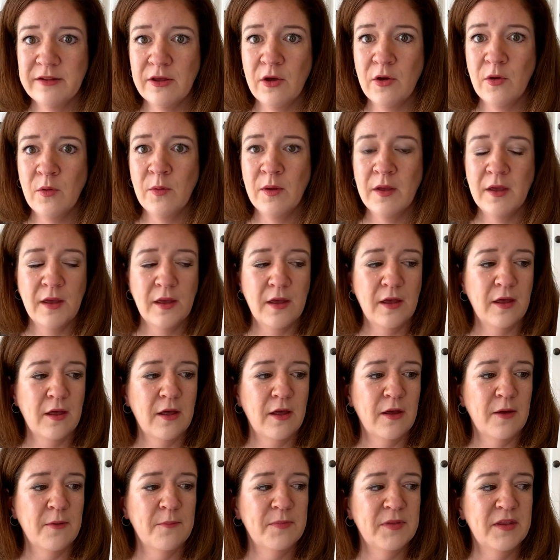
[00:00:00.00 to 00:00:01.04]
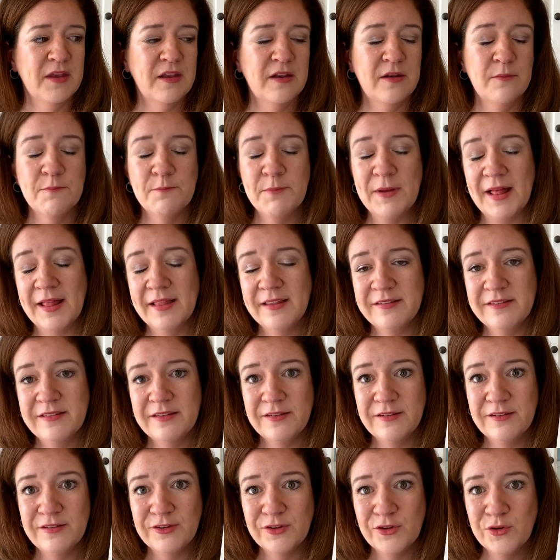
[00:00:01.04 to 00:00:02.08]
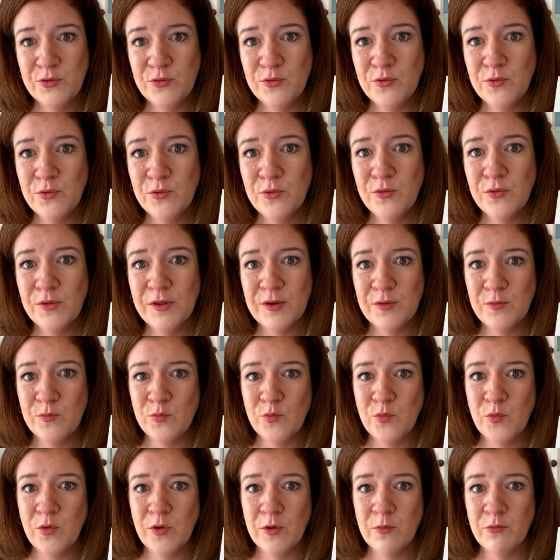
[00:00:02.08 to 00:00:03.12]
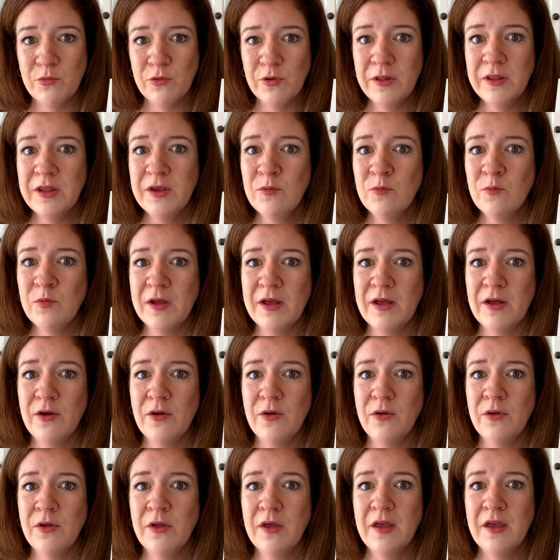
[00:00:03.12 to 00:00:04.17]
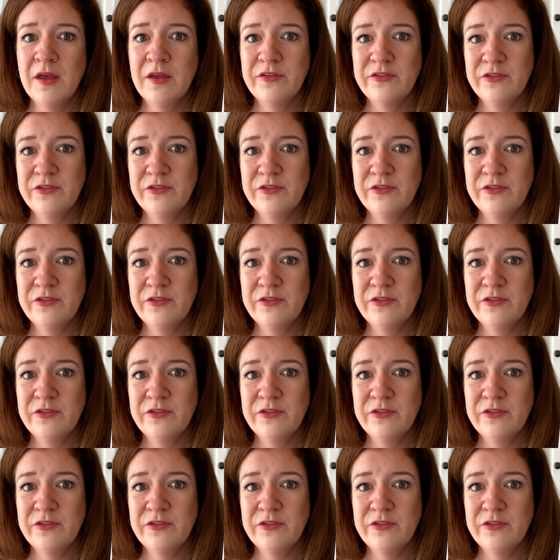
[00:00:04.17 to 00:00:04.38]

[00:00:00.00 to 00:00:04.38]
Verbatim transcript: So uh, it balances cool and warm really well